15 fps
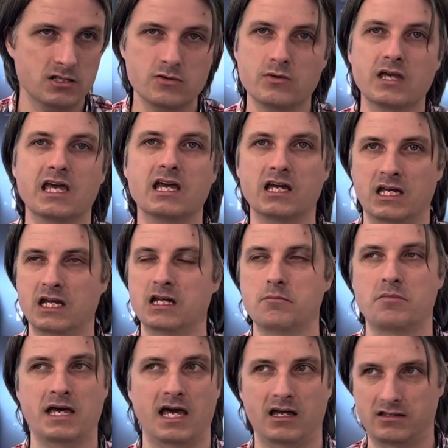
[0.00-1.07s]
you can't get it
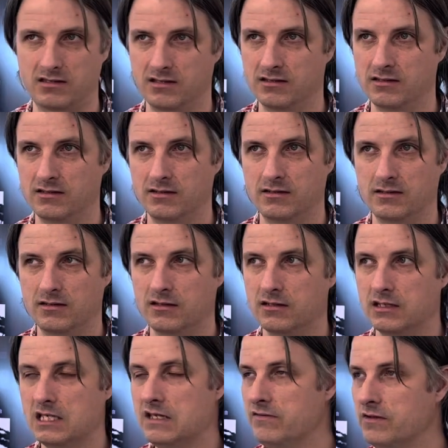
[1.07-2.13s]
back.
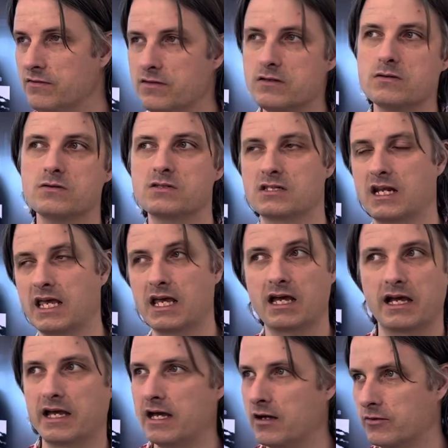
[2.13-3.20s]
Even if you use an
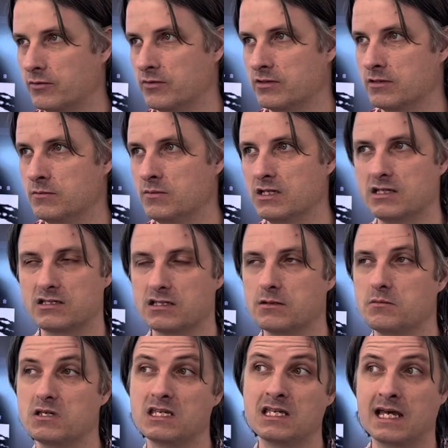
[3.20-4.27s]
AI algorithm, it's gonna
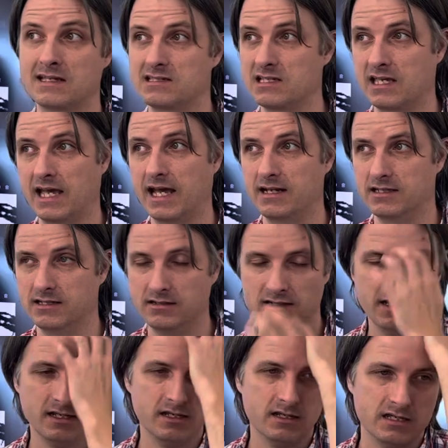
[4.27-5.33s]
be guessing at it.
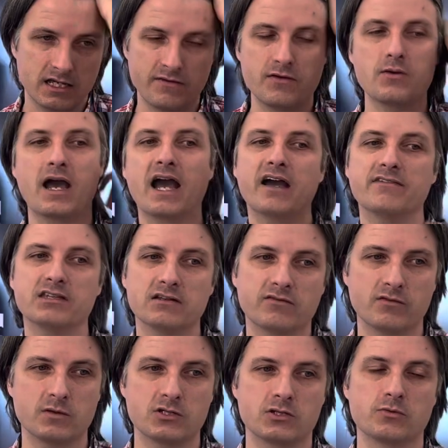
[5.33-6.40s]
If you have the
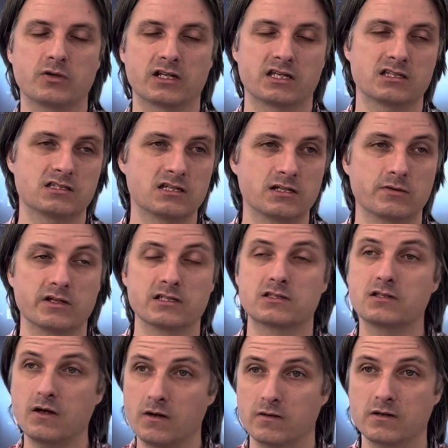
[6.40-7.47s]
information, you wanna continue it.
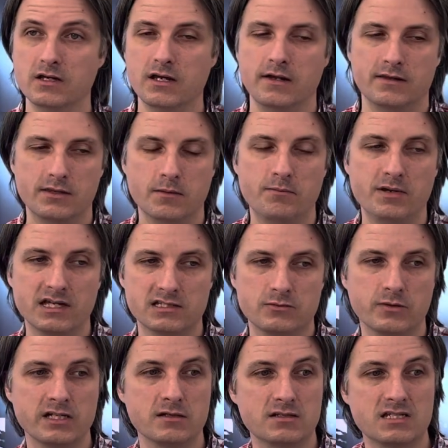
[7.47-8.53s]
So the best
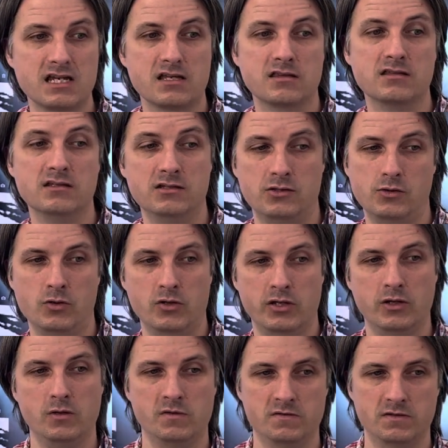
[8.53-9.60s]
way to take this drawing
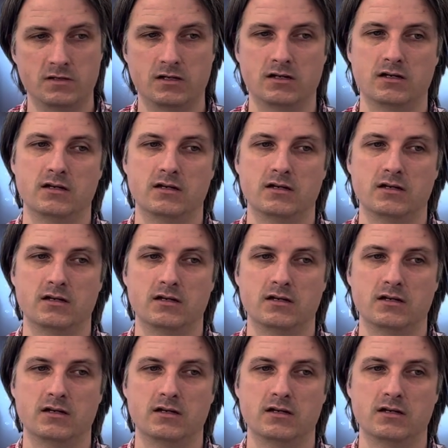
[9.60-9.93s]
over